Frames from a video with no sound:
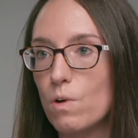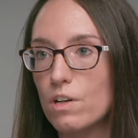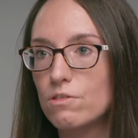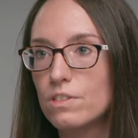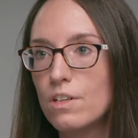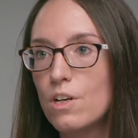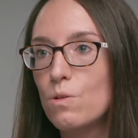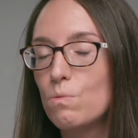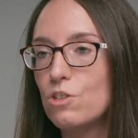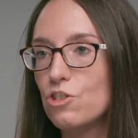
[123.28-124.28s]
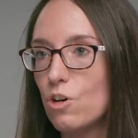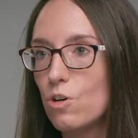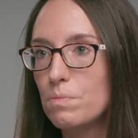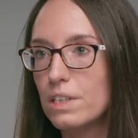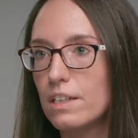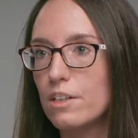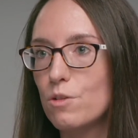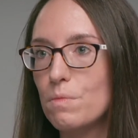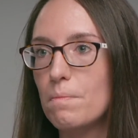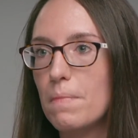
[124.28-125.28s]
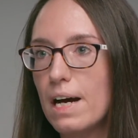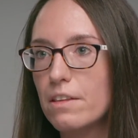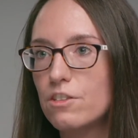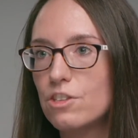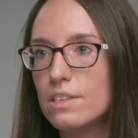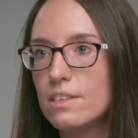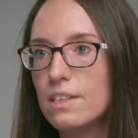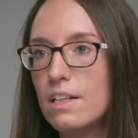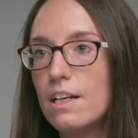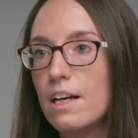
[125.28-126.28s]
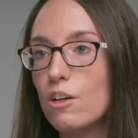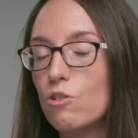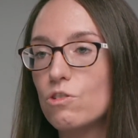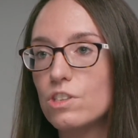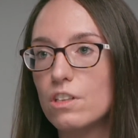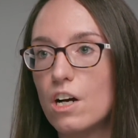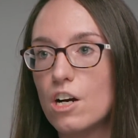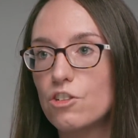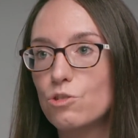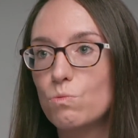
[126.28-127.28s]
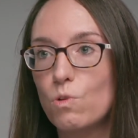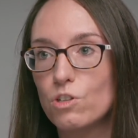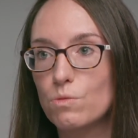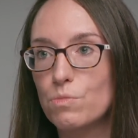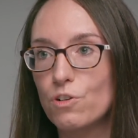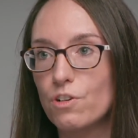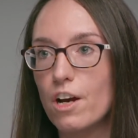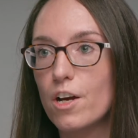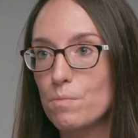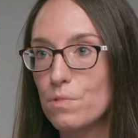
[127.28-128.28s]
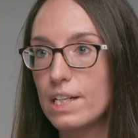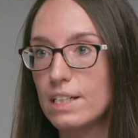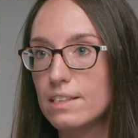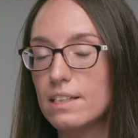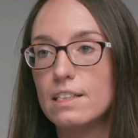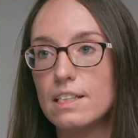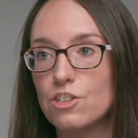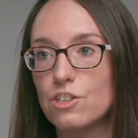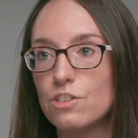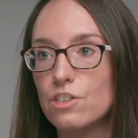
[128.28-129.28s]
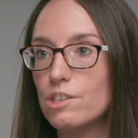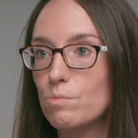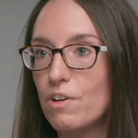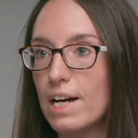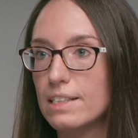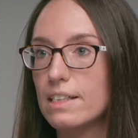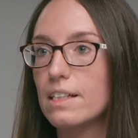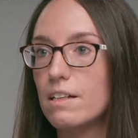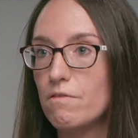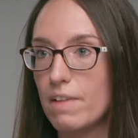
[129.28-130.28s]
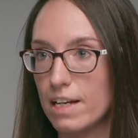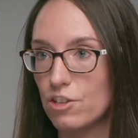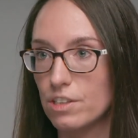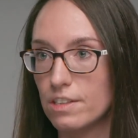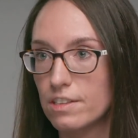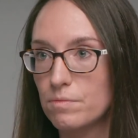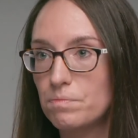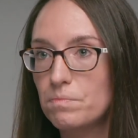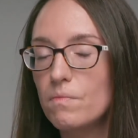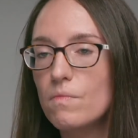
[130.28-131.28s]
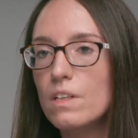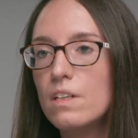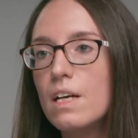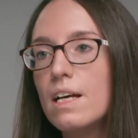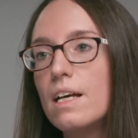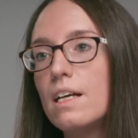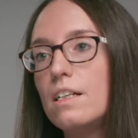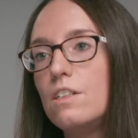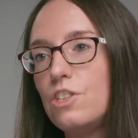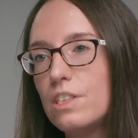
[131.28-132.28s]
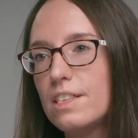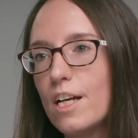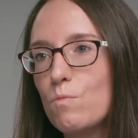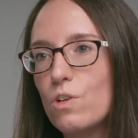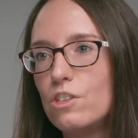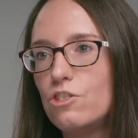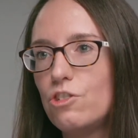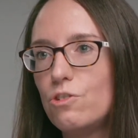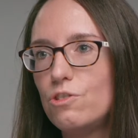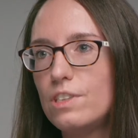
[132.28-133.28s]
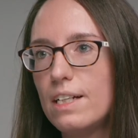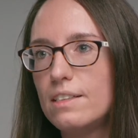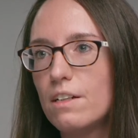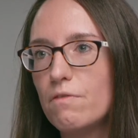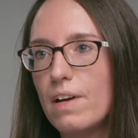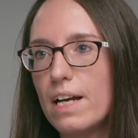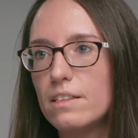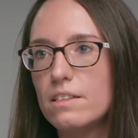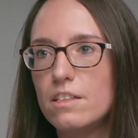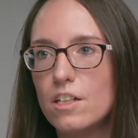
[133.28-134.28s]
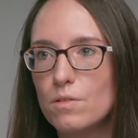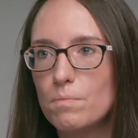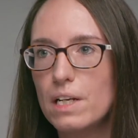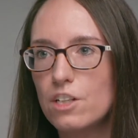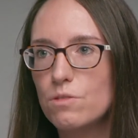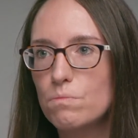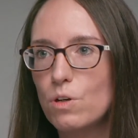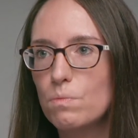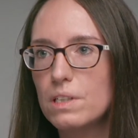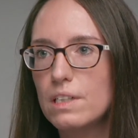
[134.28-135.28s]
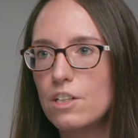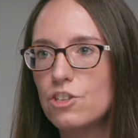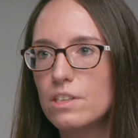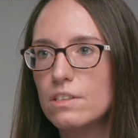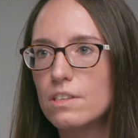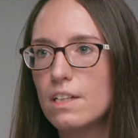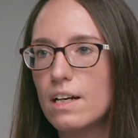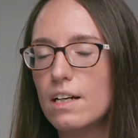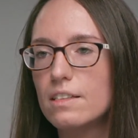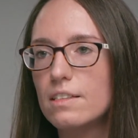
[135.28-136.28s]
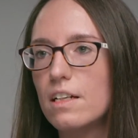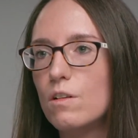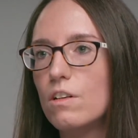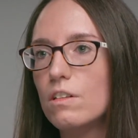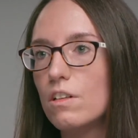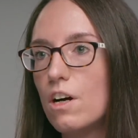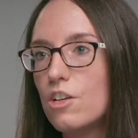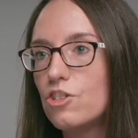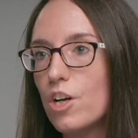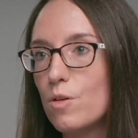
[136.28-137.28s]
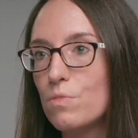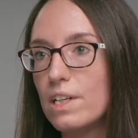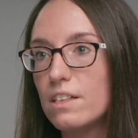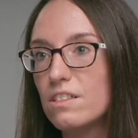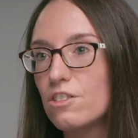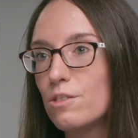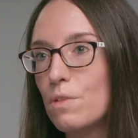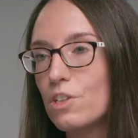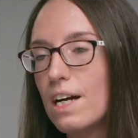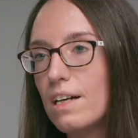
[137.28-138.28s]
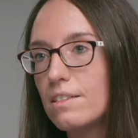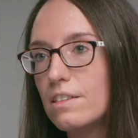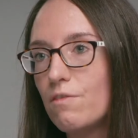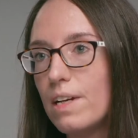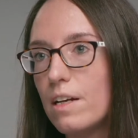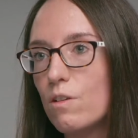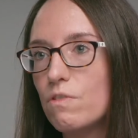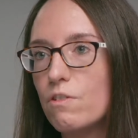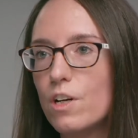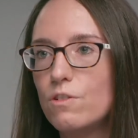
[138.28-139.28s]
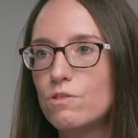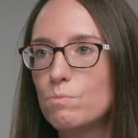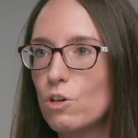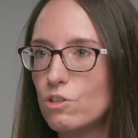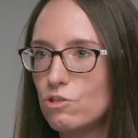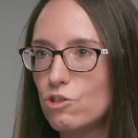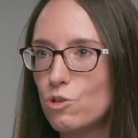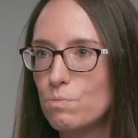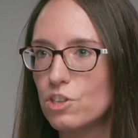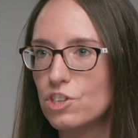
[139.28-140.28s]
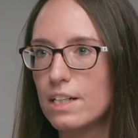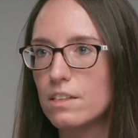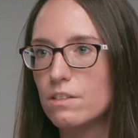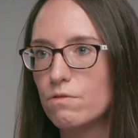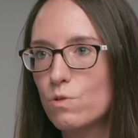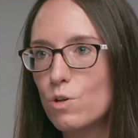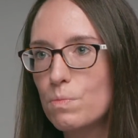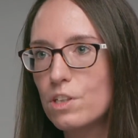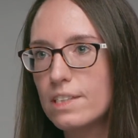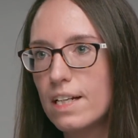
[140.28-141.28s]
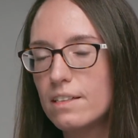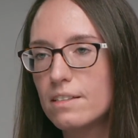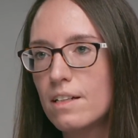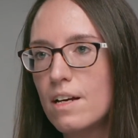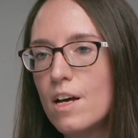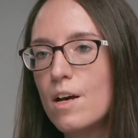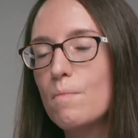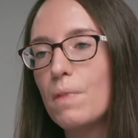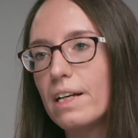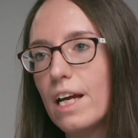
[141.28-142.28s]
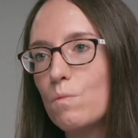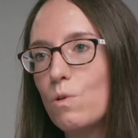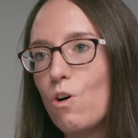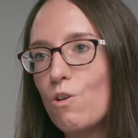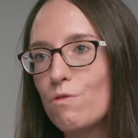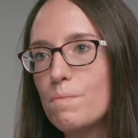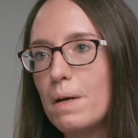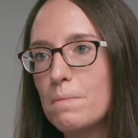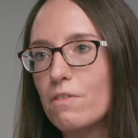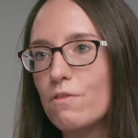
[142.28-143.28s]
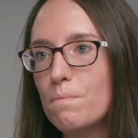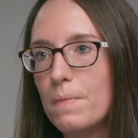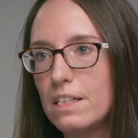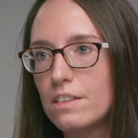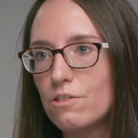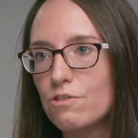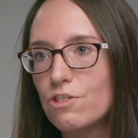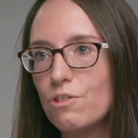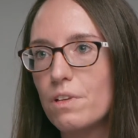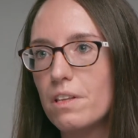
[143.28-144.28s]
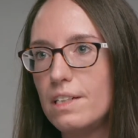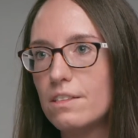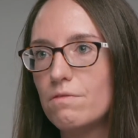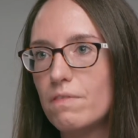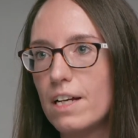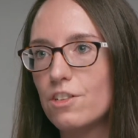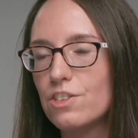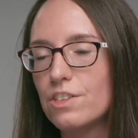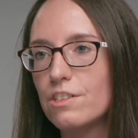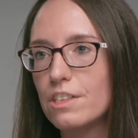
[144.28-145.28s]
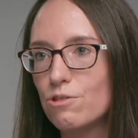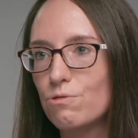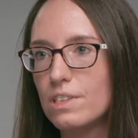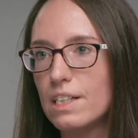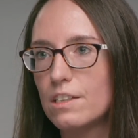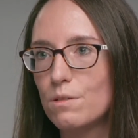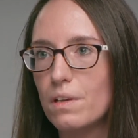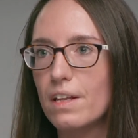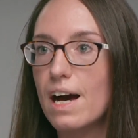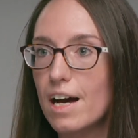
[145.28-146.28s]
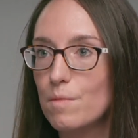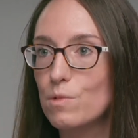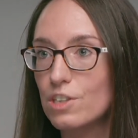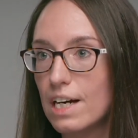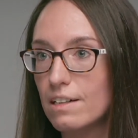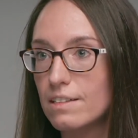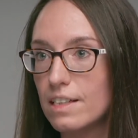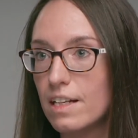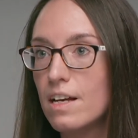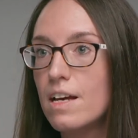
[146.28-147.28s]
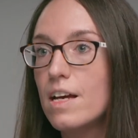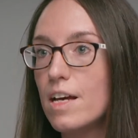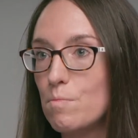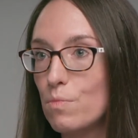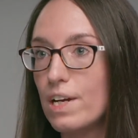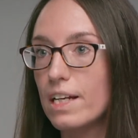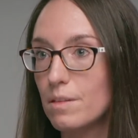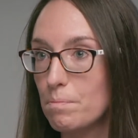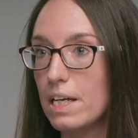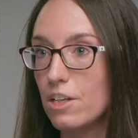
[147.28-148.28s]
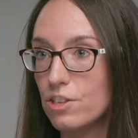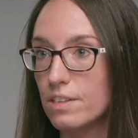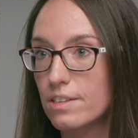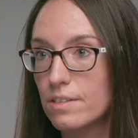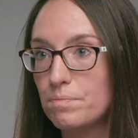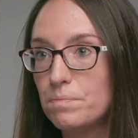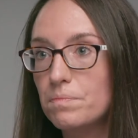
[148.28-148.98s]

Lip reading: world, which are obligate human pathogens and cause large waterborne outbreaks in addition to sporadic infections. Genotype 1 and 2 tend to affect young patient populations, and in large outbreaks there's a mortality rate of around 0.2% to 4%. But again, we'll all remember from medical school that these infections are associated with a high mortality in pregnant patients.